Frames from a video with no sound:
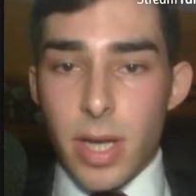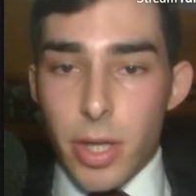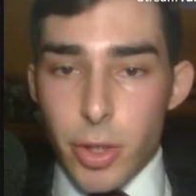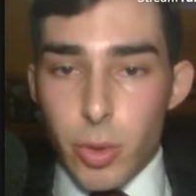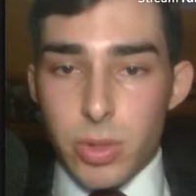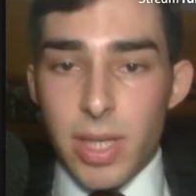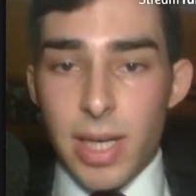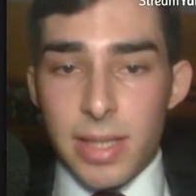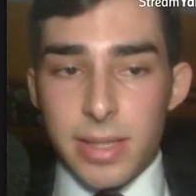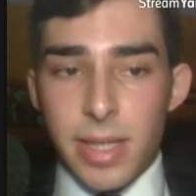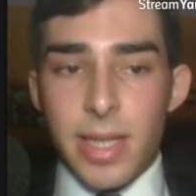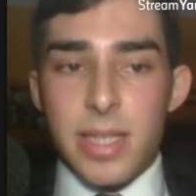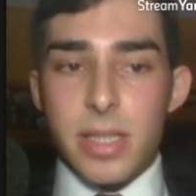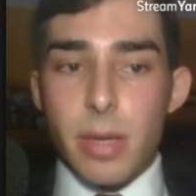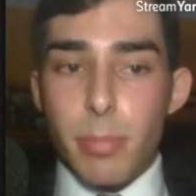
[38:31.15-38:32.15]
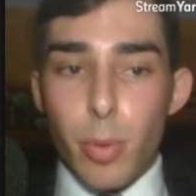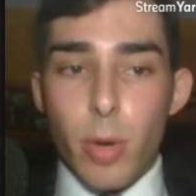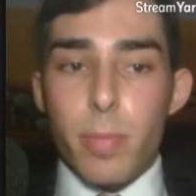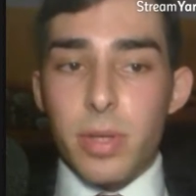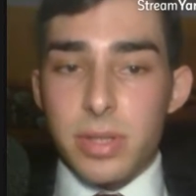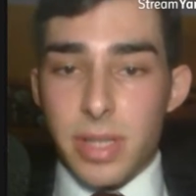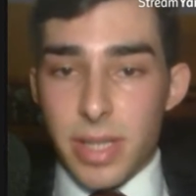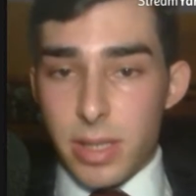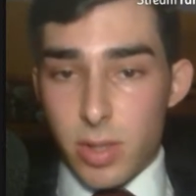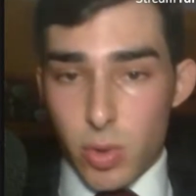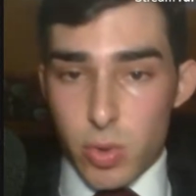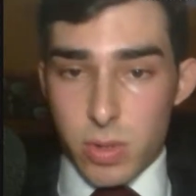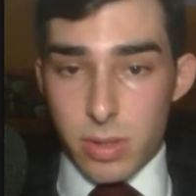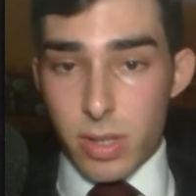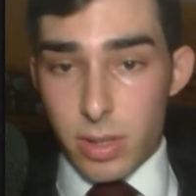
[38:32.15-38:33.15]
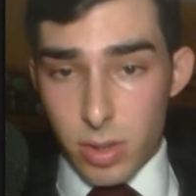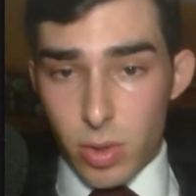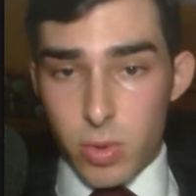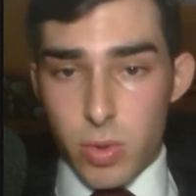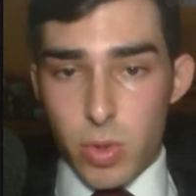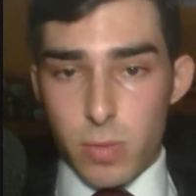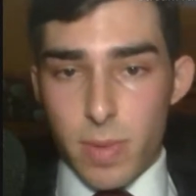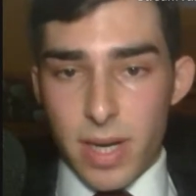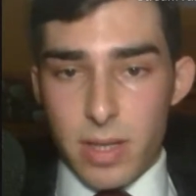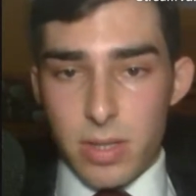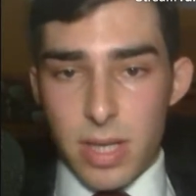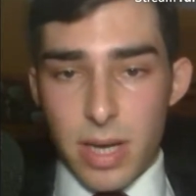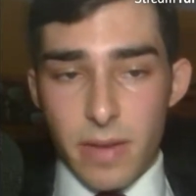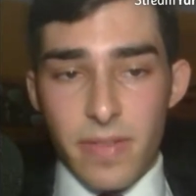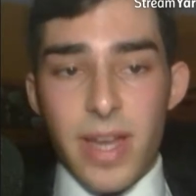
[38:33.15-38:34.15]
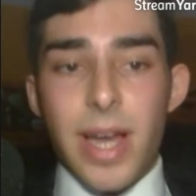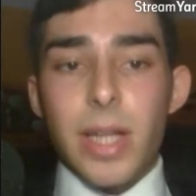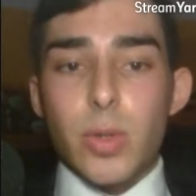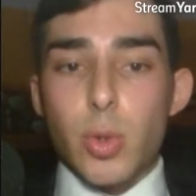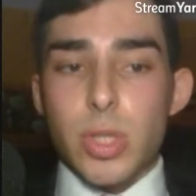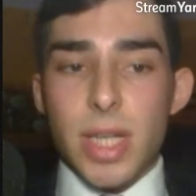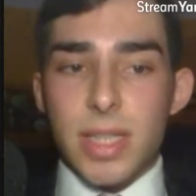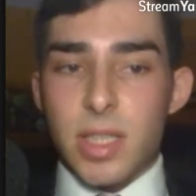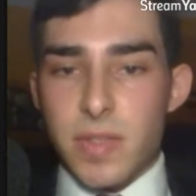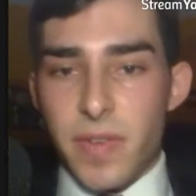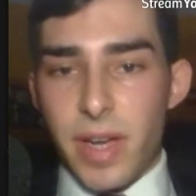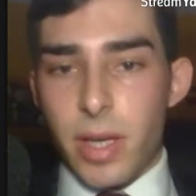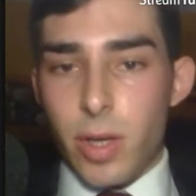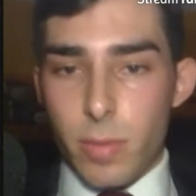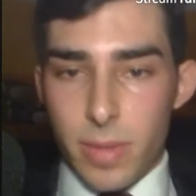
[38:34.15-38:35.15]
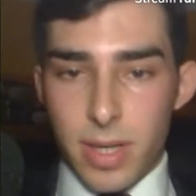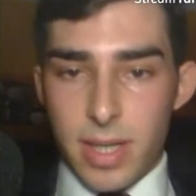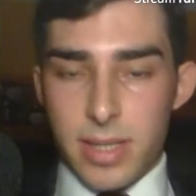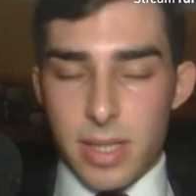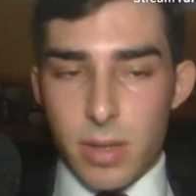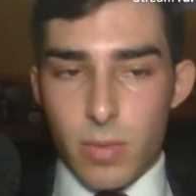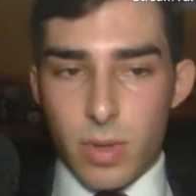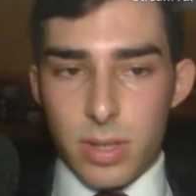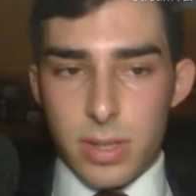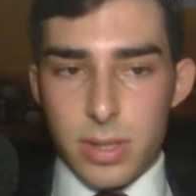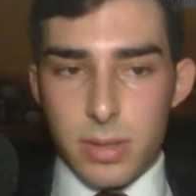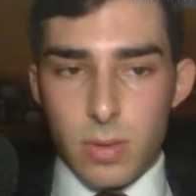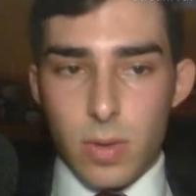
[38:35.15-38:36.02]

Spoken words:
Utility is the property that those use values have to satisfy human needs and wants.